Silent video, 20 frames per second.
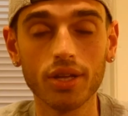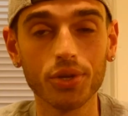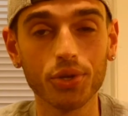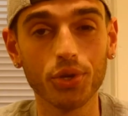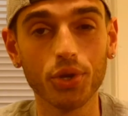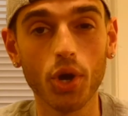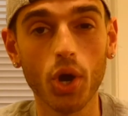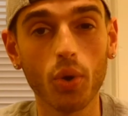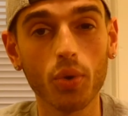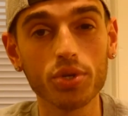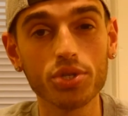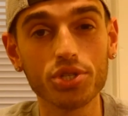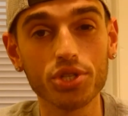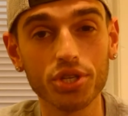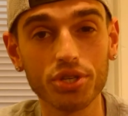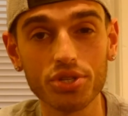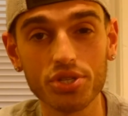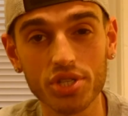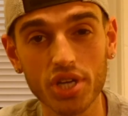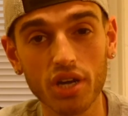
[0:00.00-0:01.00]
You owe it to
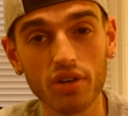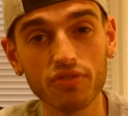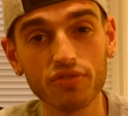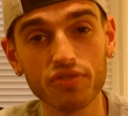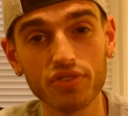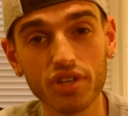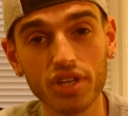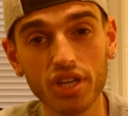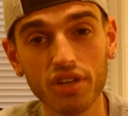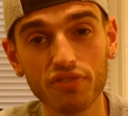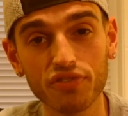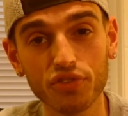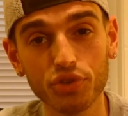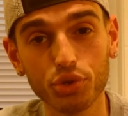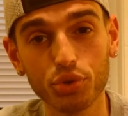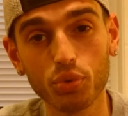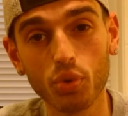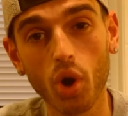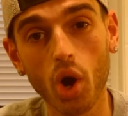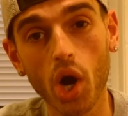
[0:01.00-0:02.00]
yourself, if
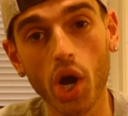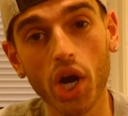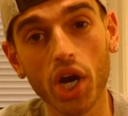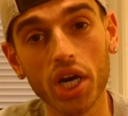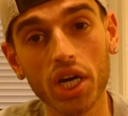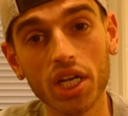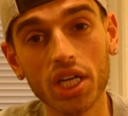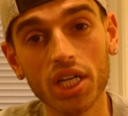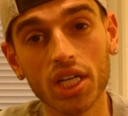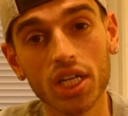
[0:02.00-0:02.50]
you are